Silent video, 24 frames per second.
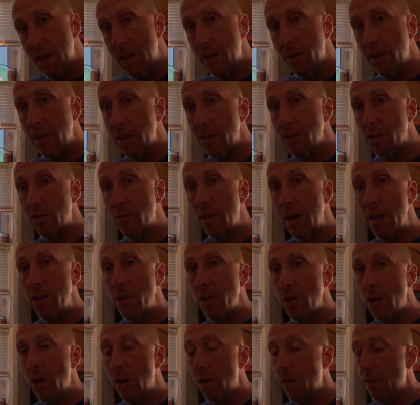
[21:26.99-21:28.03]
down and I
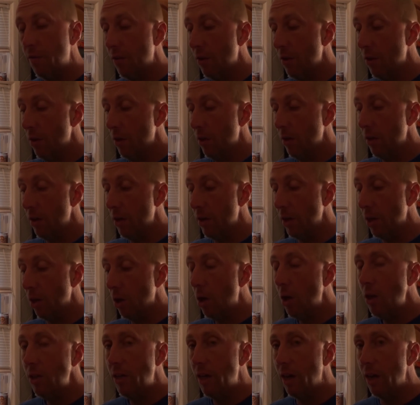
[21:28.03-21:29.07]
scratch it off. Now in
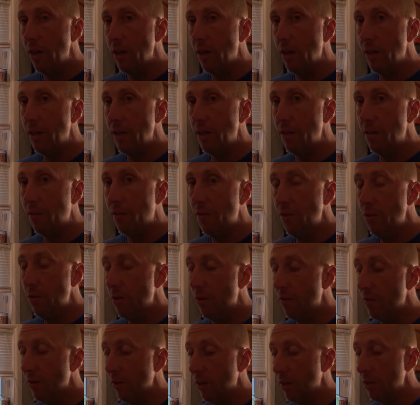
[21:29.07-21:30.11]
lawn care, you're going to need a few
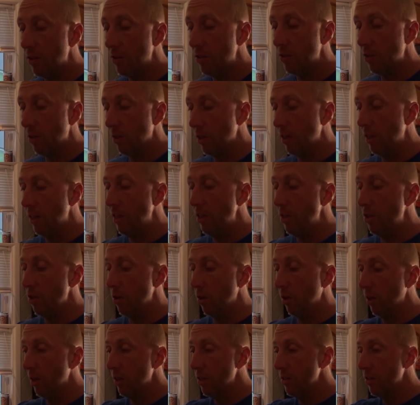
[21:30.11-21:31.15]
different lists. You're going to need
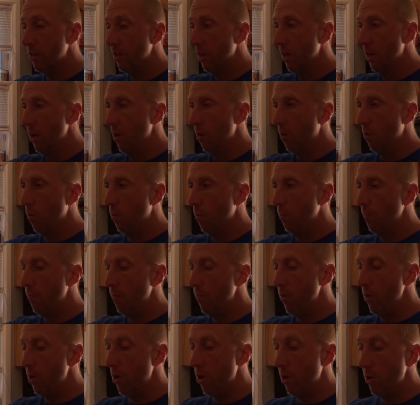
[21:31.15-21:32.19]
your list,
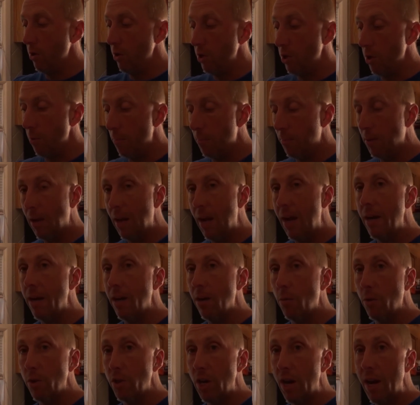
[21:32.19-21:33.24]
your your
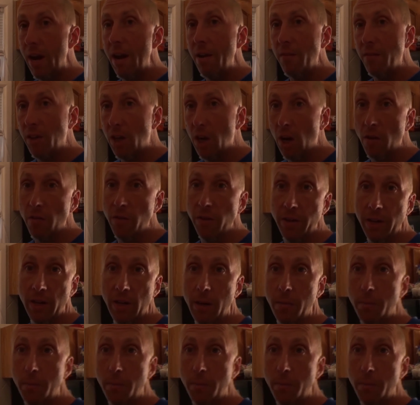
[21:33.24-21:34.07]
planner, which I have covered